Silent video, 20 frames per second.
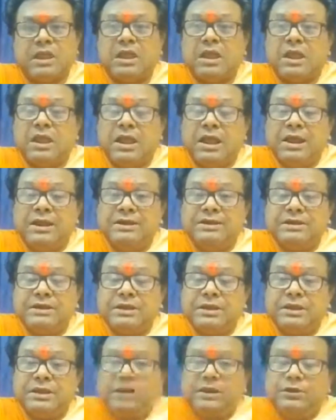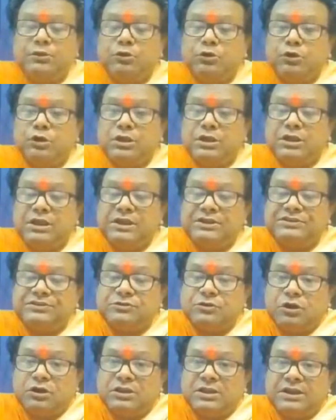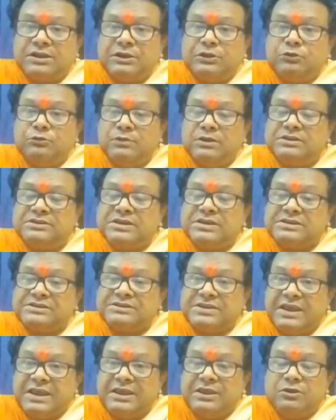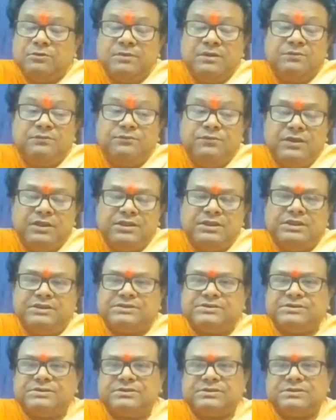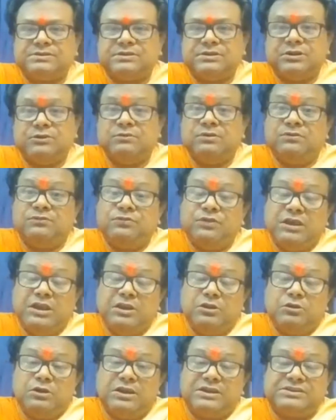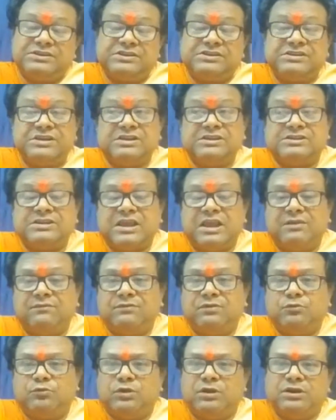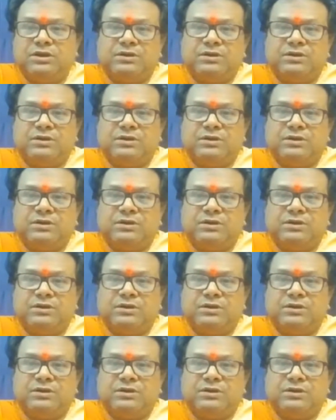And it's not that you will just say, you will feel this. You will feel your existence everywhere.